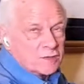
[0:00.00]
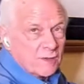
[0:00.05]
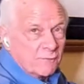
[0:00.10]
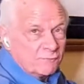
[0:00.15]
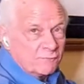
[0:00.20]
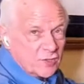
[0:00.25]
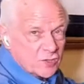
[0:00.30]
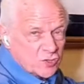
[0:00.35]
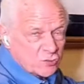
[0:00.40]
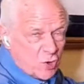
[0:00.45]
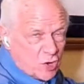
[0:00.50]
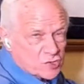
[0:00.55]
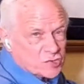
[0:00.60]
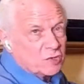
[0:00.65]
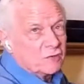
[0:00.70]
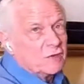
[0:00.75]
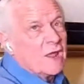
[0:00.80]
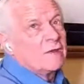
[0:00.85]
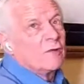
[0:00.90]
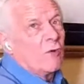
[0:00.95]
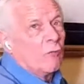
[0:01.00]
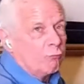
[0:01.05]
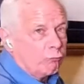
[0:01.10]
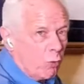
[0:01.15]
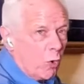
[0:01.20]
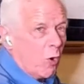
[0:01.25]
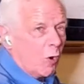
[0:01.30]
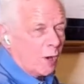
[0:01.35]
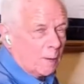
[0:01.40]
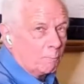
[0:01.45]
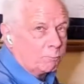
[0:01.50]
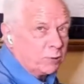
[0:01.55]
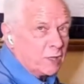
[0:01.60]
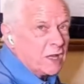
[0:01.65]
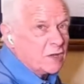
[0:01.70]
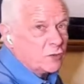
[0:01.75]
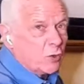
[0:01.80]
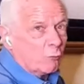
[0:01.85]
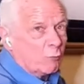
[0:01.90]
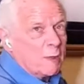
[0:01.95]
of destruction and of war and
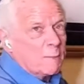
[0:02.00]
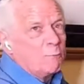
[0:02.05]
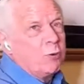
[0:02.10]
plead that we